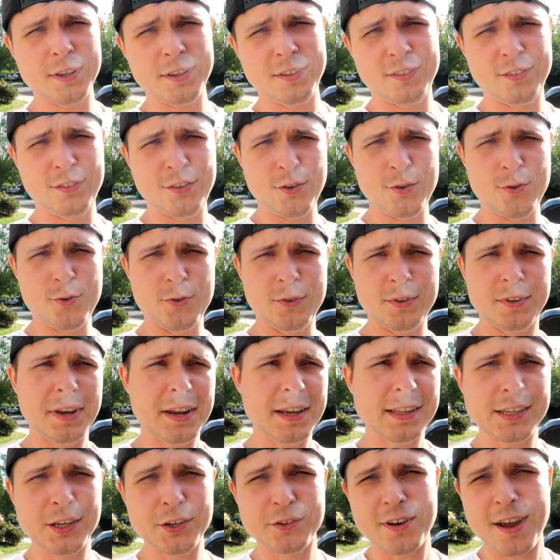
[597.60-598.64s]
is to
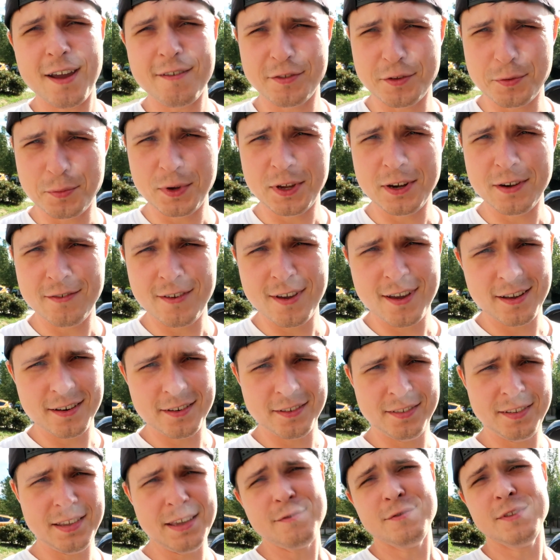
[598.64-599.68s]
daily drive the
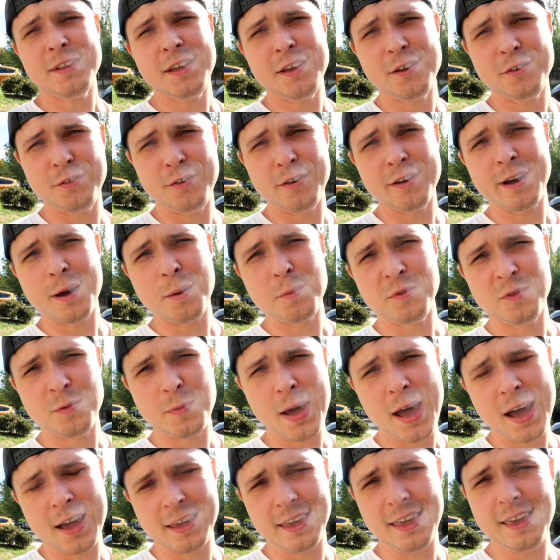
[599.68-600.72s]
minivan, see if the issue comes
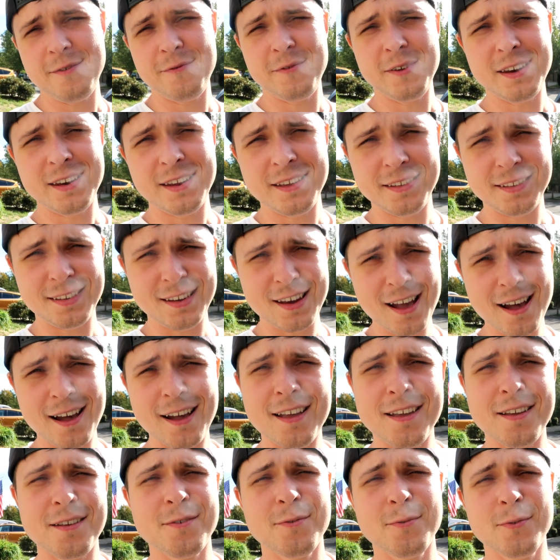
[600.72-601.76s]
back. If it does
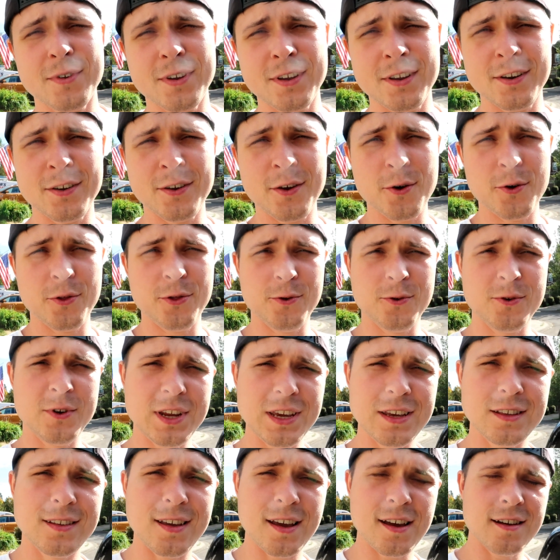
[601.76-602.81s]
not, we're gonna go through
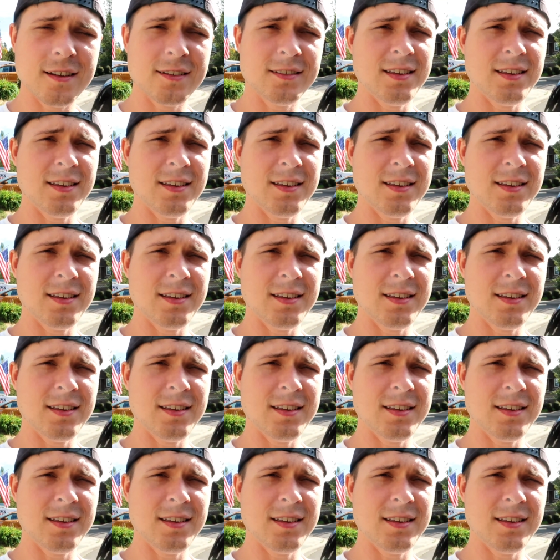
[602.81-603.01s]
detail,